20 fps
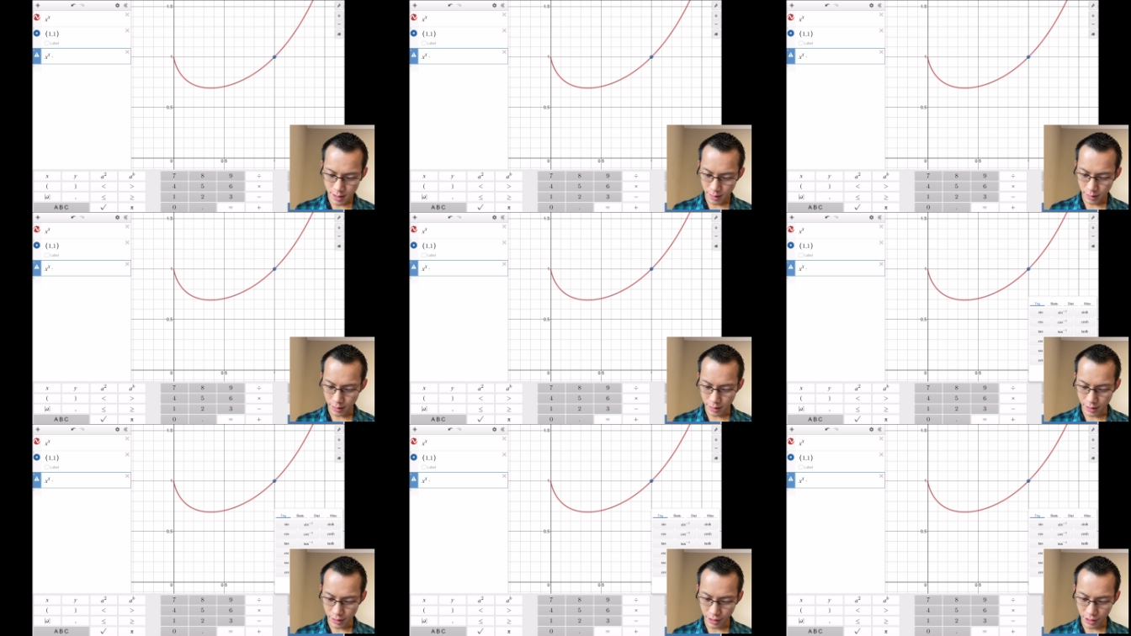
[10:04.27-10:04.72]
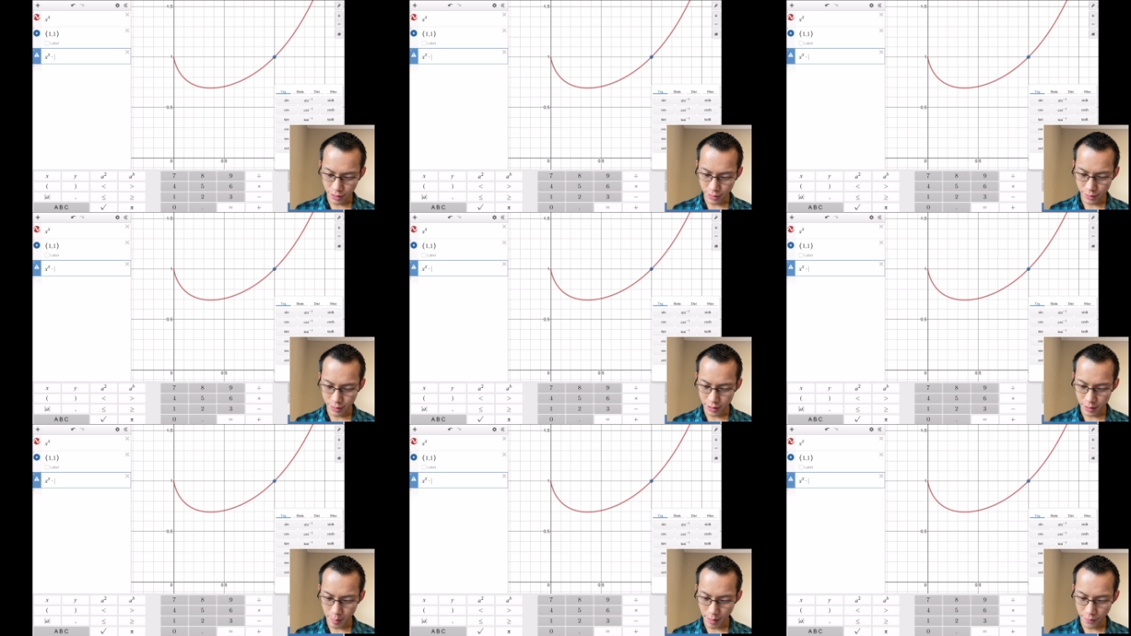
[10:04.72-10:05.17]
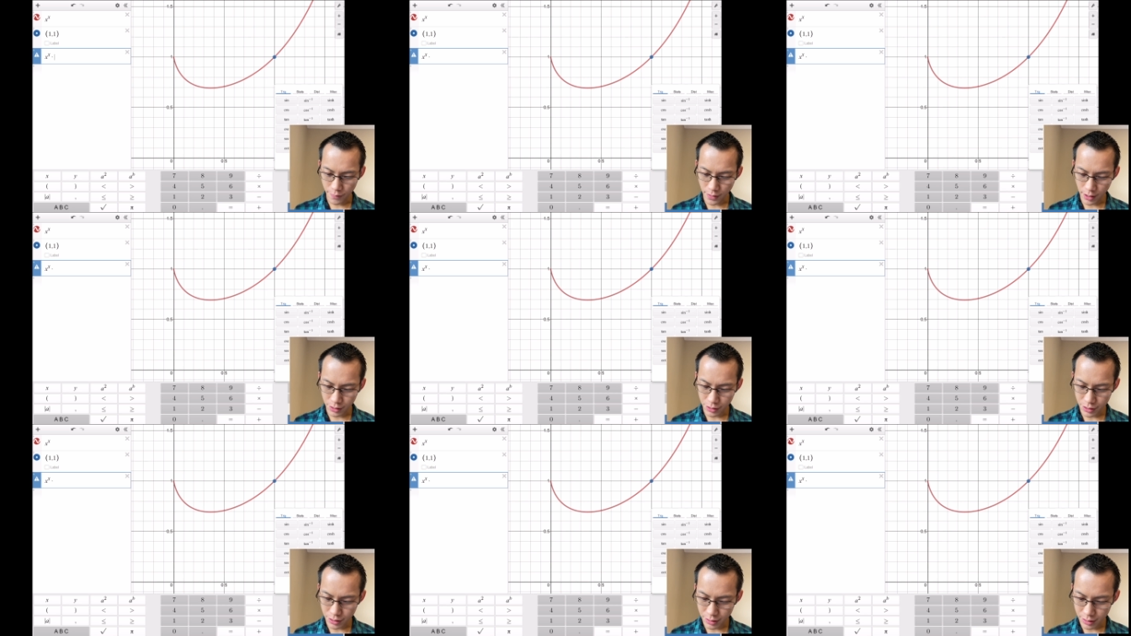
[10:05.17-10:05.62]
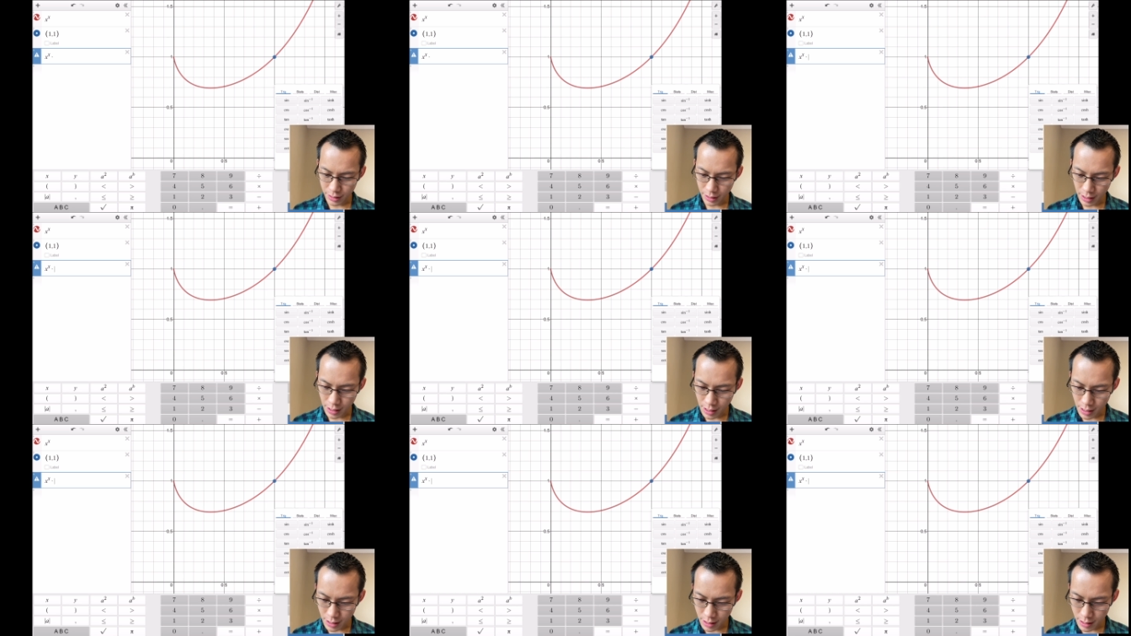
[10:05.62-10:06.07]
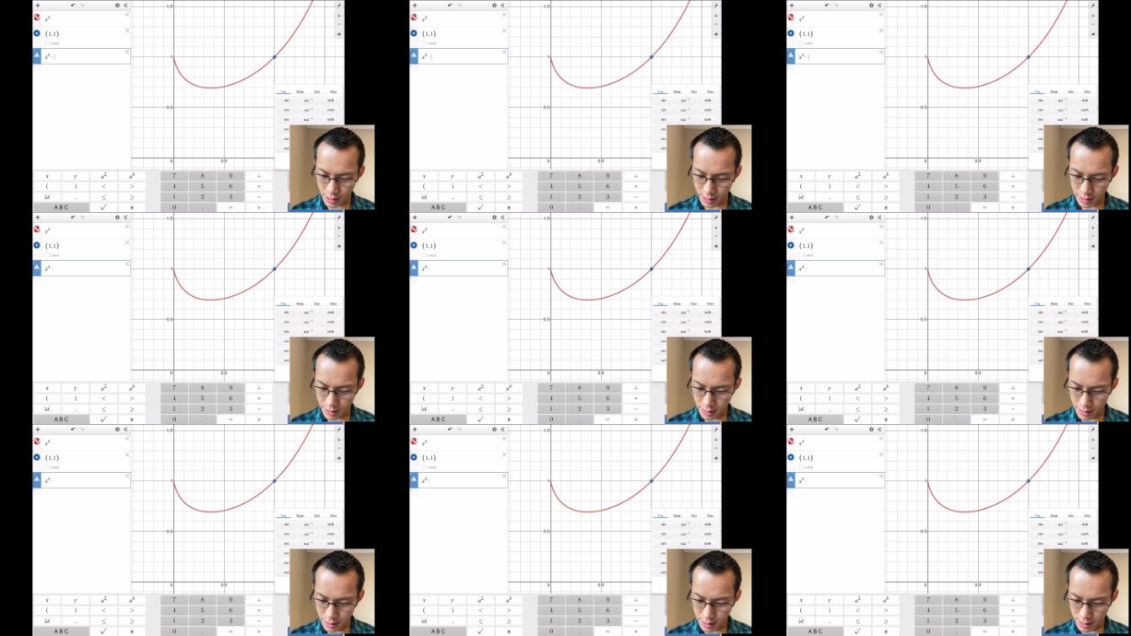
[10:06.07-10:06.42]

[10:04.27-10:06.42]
going to go into my functions here,